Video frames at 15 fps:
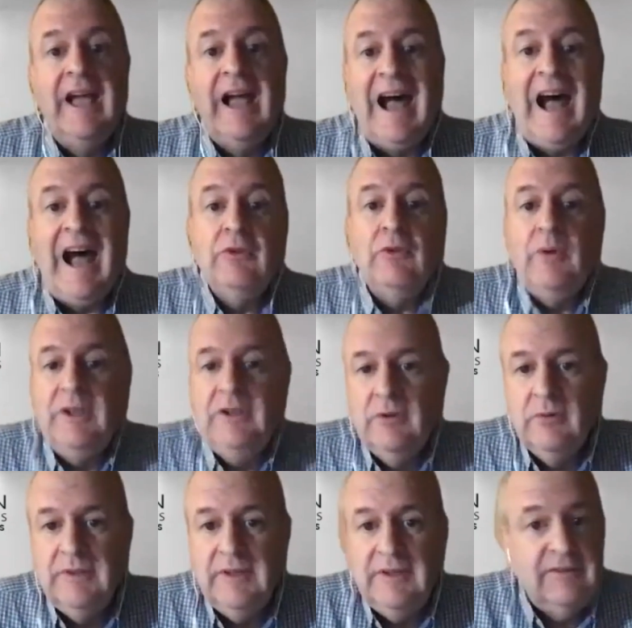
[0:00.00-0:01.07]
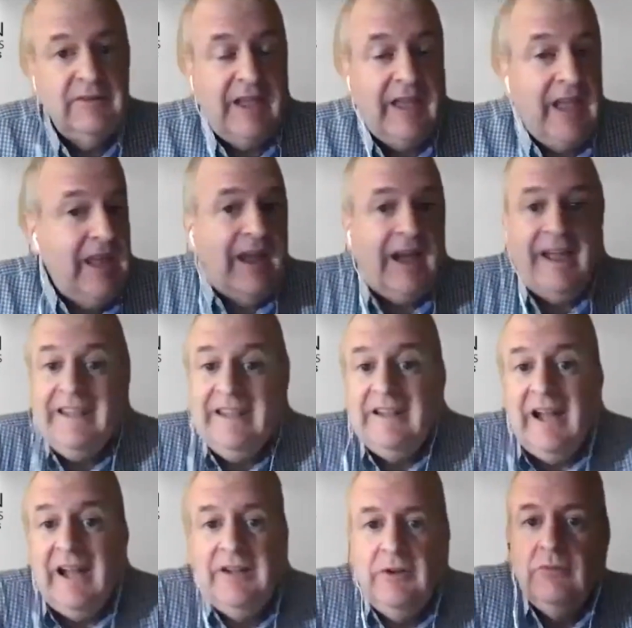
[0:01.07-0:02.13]
How do I know this? A, I,
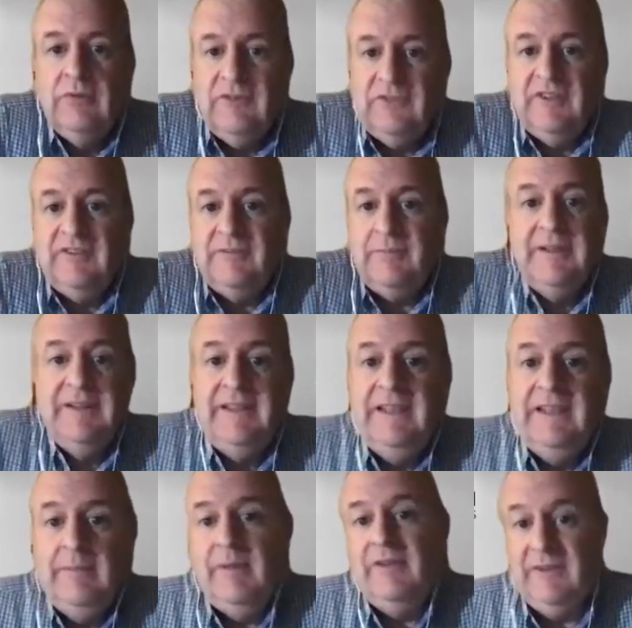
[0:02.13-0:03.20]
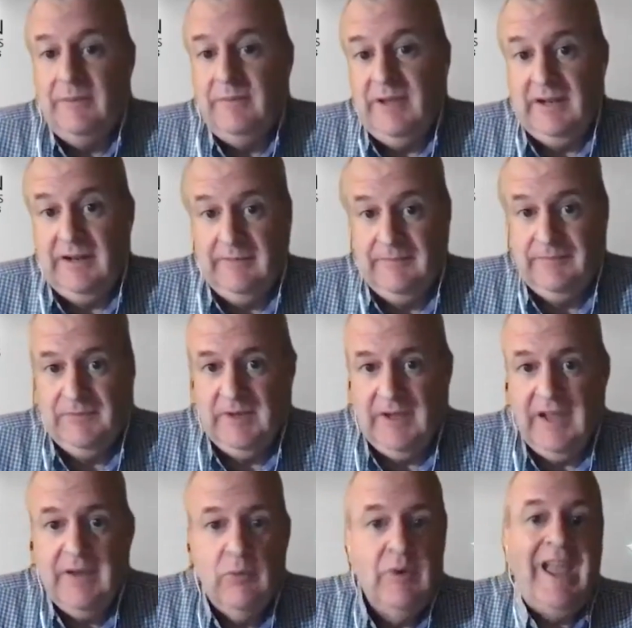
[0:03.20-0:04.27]
I noticed this by the emails I'm getting.
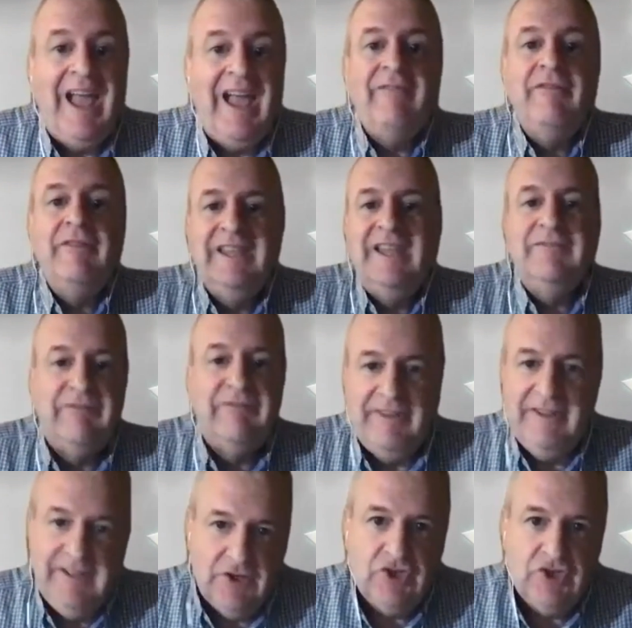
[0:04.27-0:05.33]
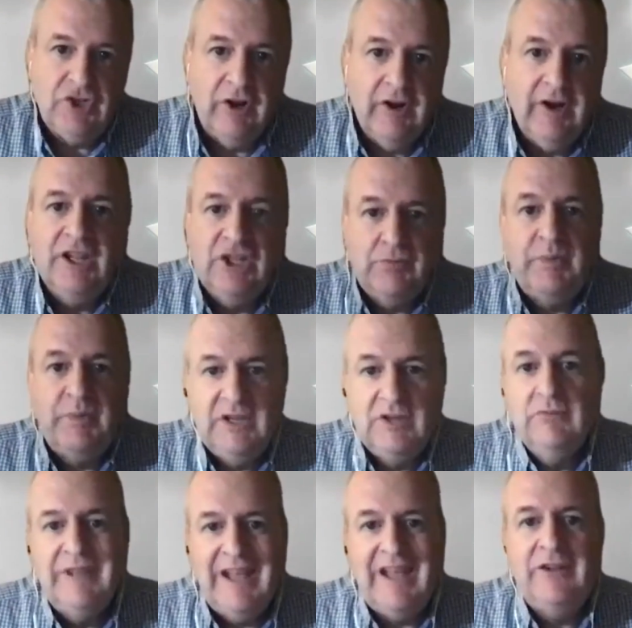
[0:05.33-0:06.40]
Okay, we haven't yet finished our
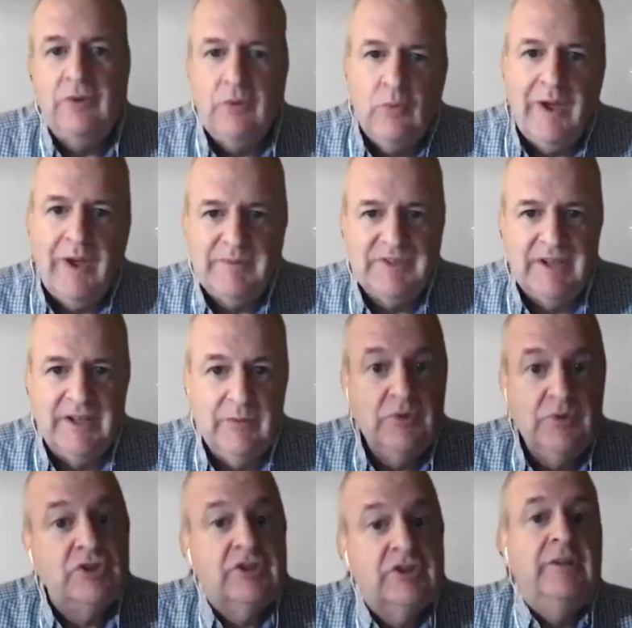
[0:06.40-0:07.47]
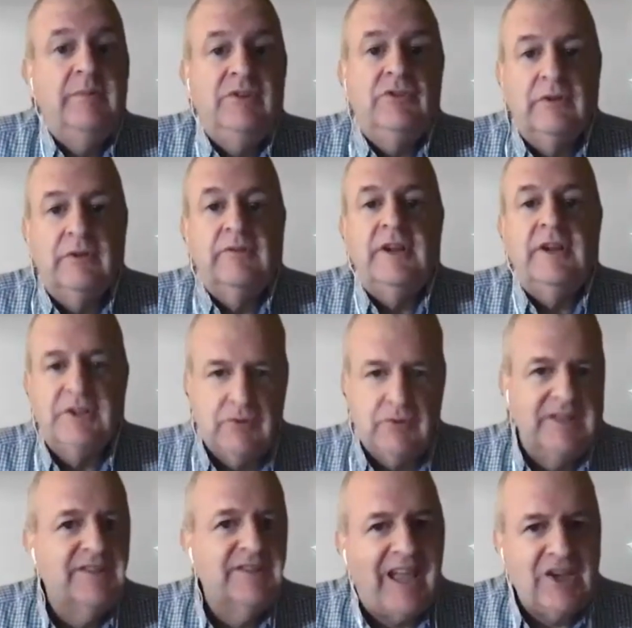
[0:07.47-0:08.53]
HPQ Nano website, which is going to be sort of like
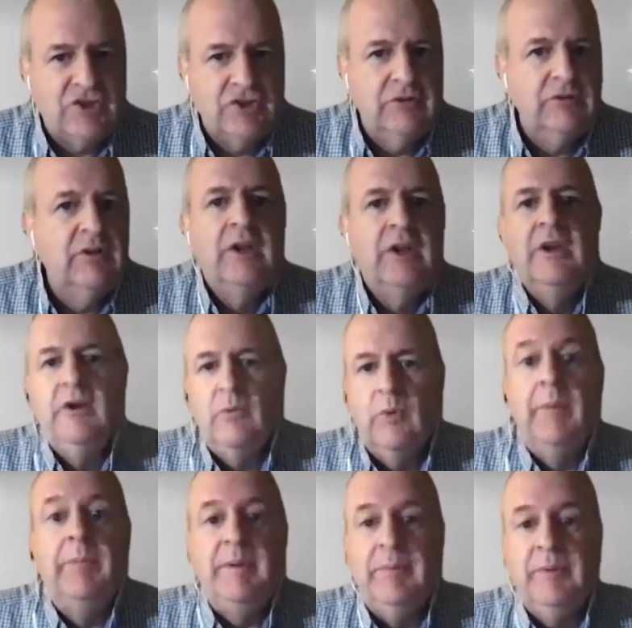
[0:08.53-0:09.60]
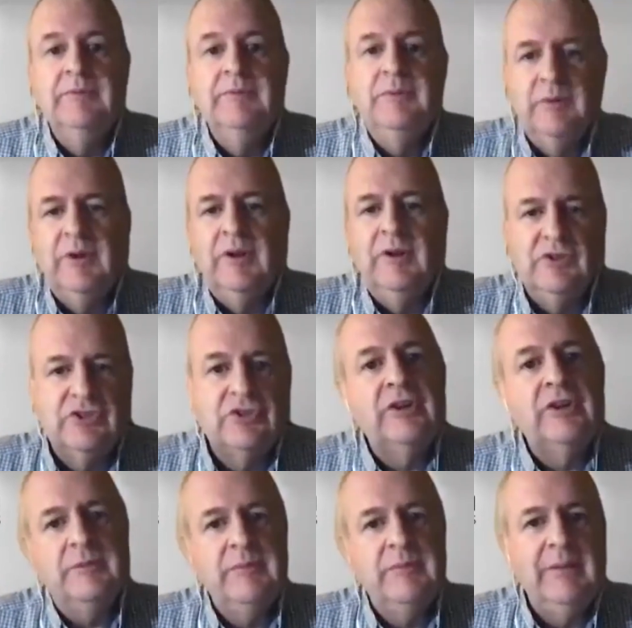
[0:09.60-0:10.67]
transactional, where people we're going to
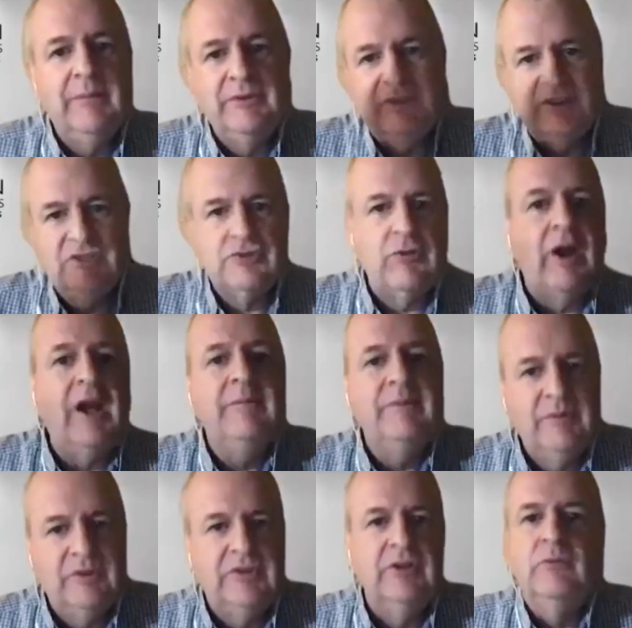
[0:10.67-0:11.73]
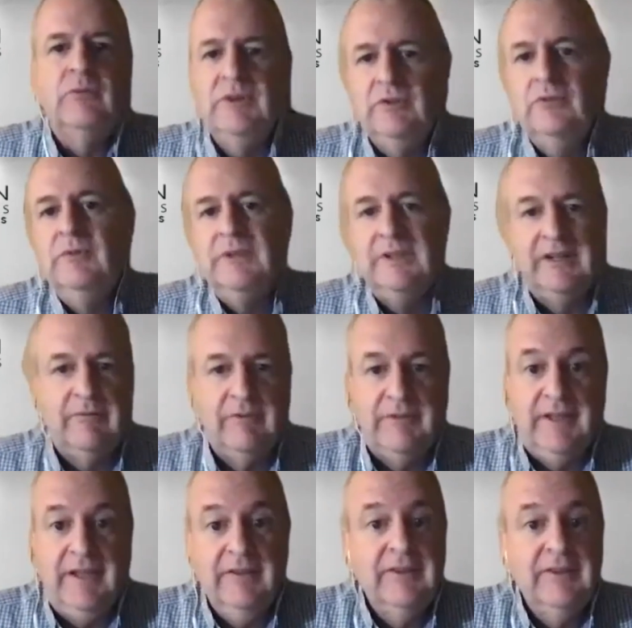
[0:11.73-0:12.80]
start to be able to describe the material we do and
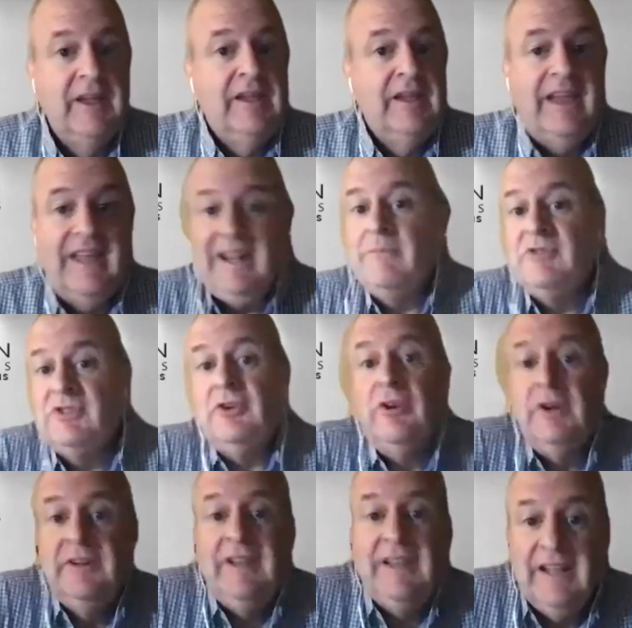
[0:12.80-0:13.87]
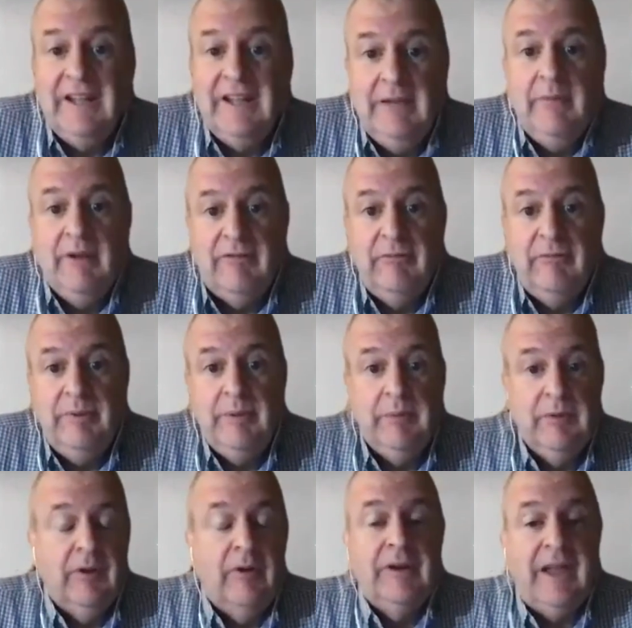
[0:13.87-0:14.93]
everything else. And I'm starting to get email from
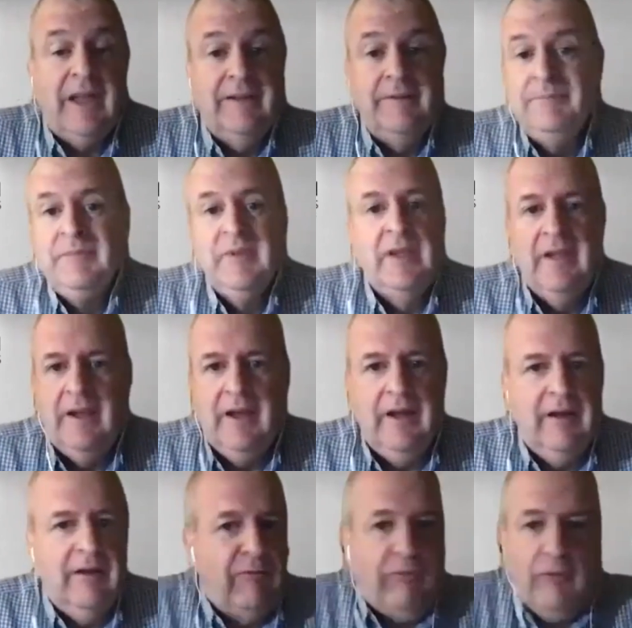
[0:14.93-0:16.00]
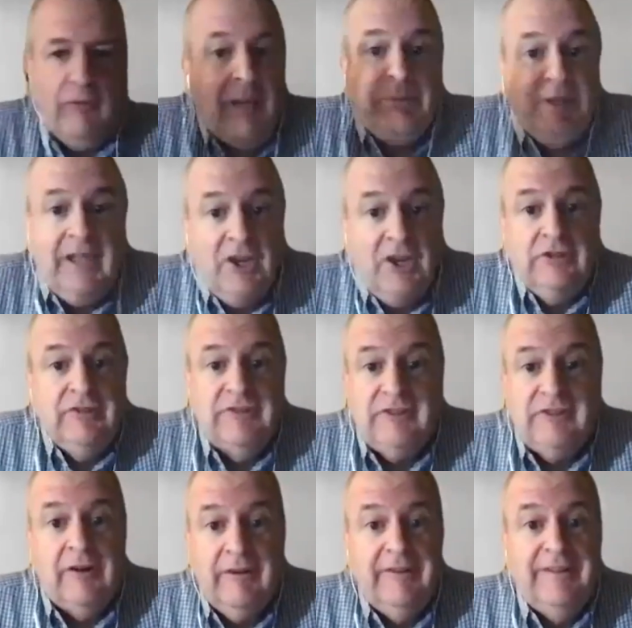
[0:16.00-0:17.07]
people. Okay, uh, for applications
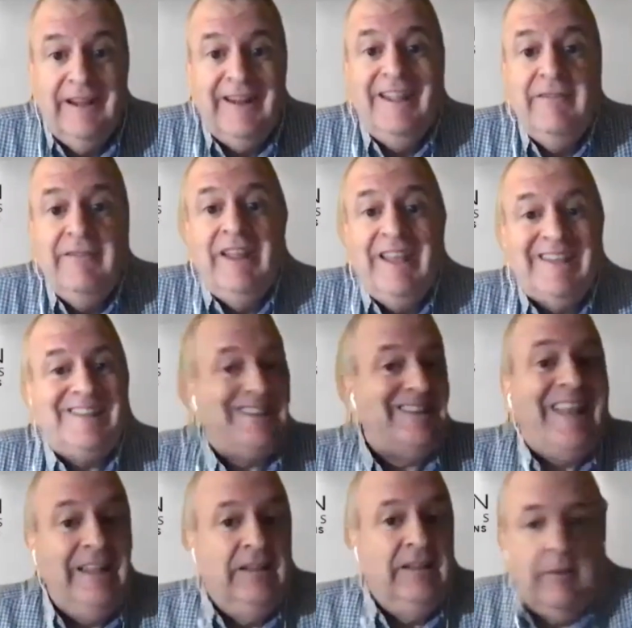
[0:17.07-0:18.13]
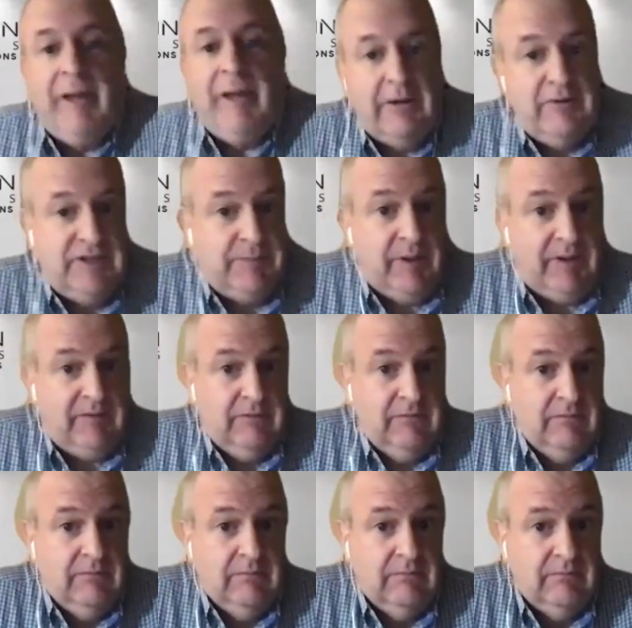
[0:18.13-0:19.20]
that are that even extend the battery space,
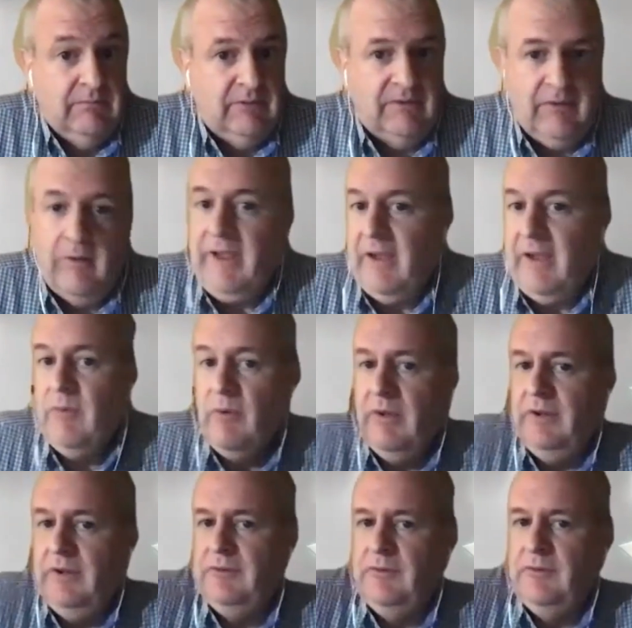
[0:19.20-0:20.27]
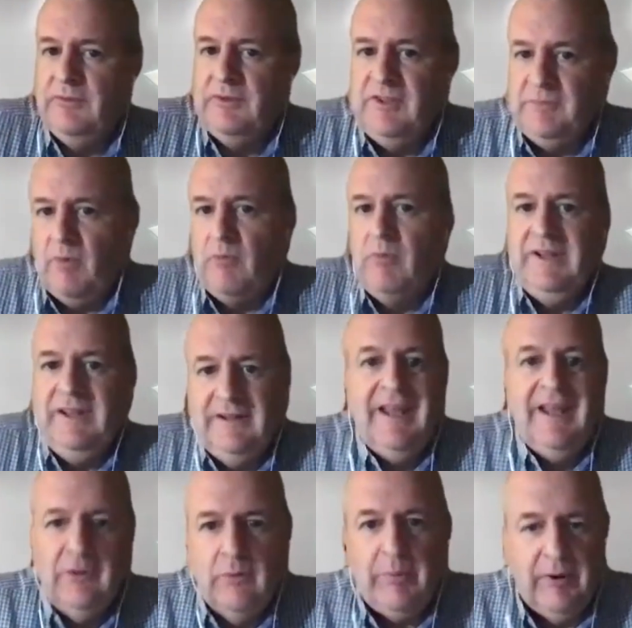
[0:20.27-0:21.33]
says, okay, we want to do it for this, but we need
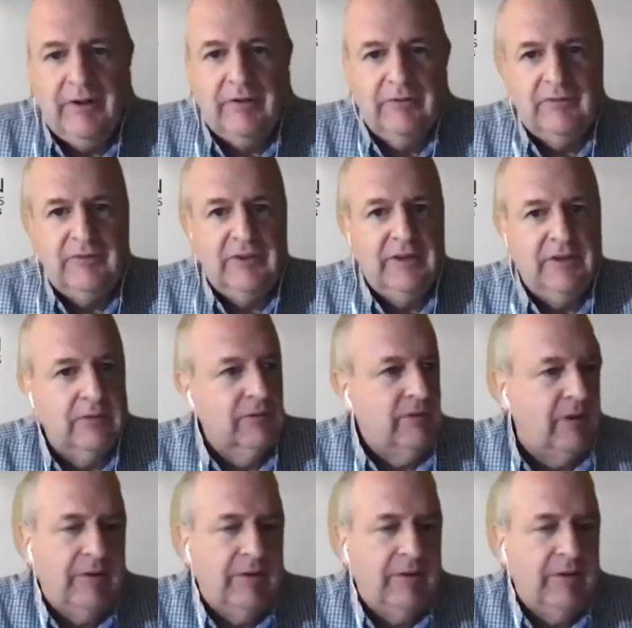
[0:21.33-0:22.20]
nanoparticles of silicon.